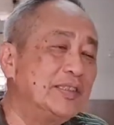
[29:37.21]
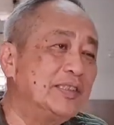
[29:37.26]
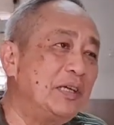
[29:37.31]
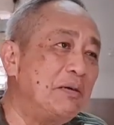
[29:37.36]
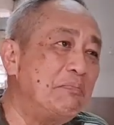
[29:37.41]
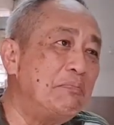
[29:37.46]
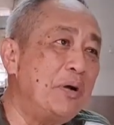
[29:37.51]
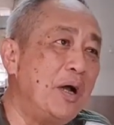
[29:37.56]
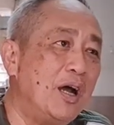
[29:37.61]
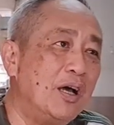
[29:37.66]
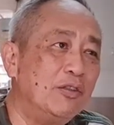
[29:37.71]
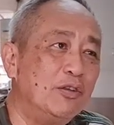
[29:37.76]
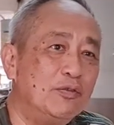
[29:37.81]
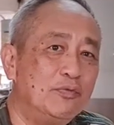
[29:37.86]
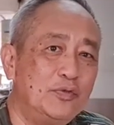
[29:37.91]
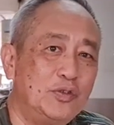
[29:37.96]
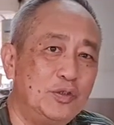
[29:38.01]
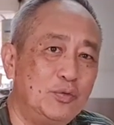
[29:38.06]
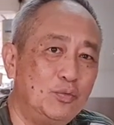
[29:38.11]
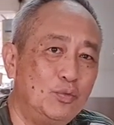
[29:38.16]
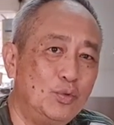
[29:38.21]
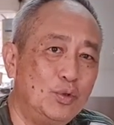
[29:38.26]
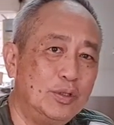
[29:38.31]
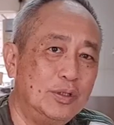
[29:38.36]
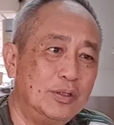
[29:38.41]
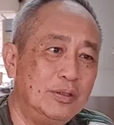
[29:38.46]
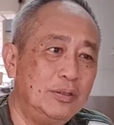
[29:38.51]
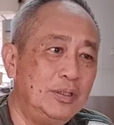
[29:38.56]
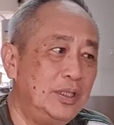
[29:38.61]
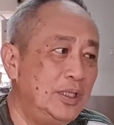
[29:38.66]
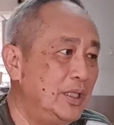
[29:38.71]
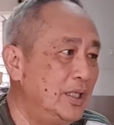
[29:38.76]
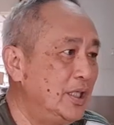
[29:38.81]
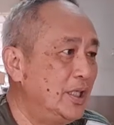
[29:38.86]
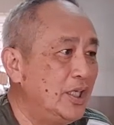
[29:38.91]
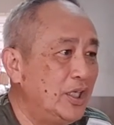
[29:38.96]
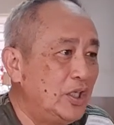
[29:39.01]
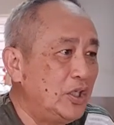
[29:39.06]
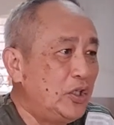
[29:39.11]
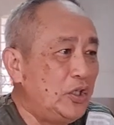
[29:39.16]
Some part of the world,
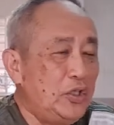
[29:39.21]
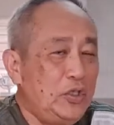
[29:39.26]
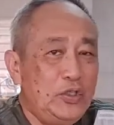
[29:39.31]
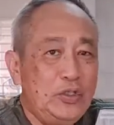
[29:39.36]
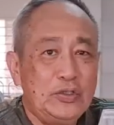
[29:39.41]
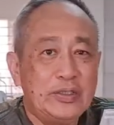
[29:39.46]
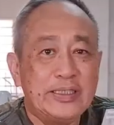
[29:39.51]
you